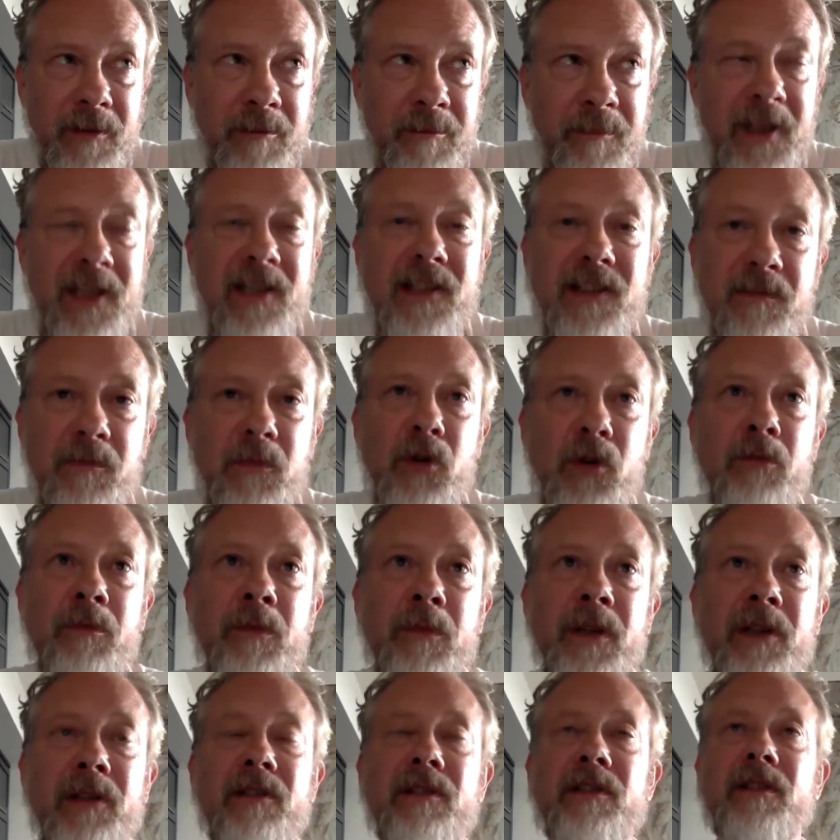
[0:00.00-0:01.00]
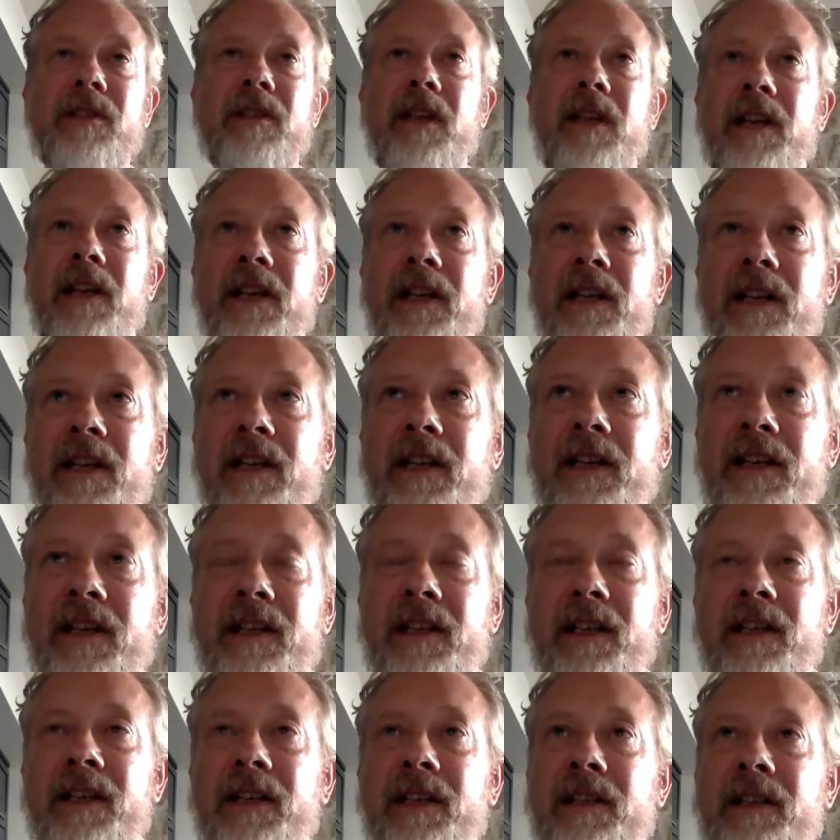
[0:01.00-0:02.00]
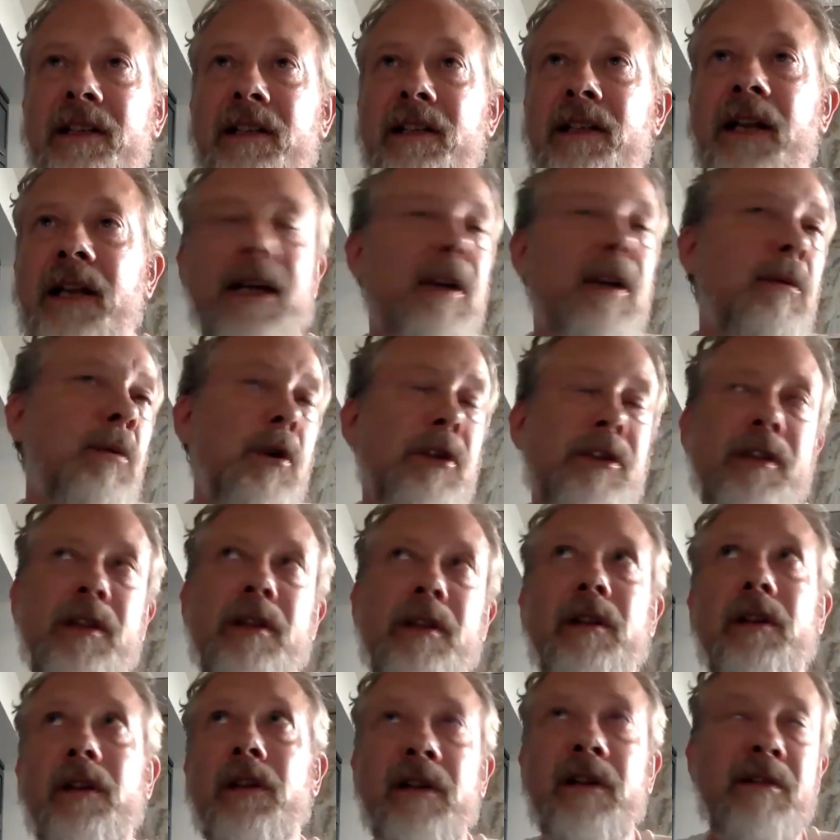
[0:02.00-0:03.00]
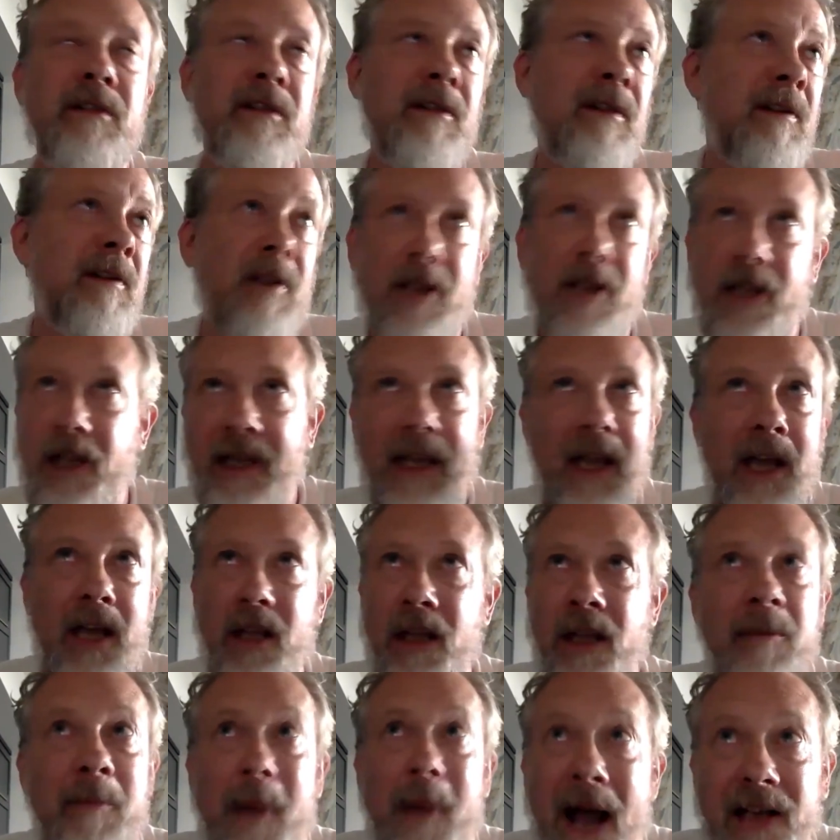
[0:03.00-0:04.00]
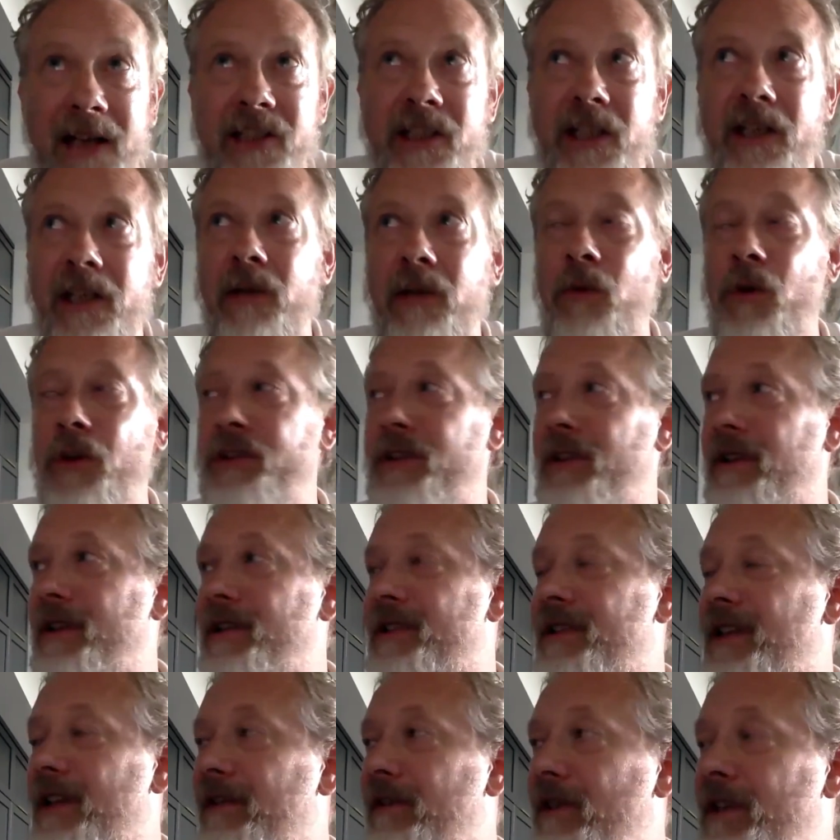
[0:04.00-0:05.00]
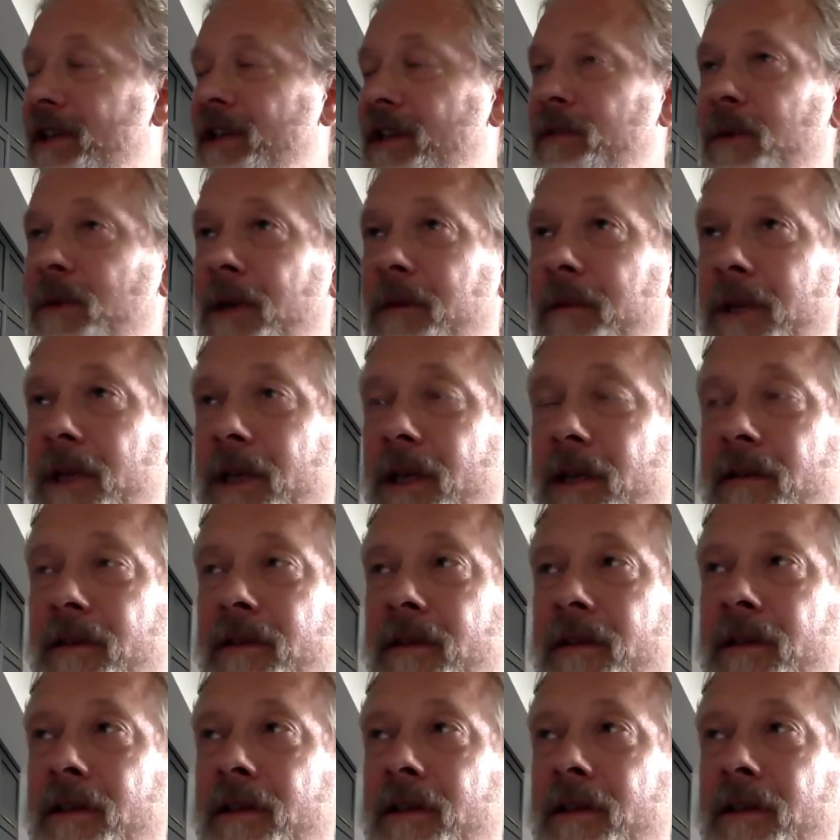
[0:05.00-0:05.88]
peace movement, like it was in the, like I imagine it was in the 70s, maybe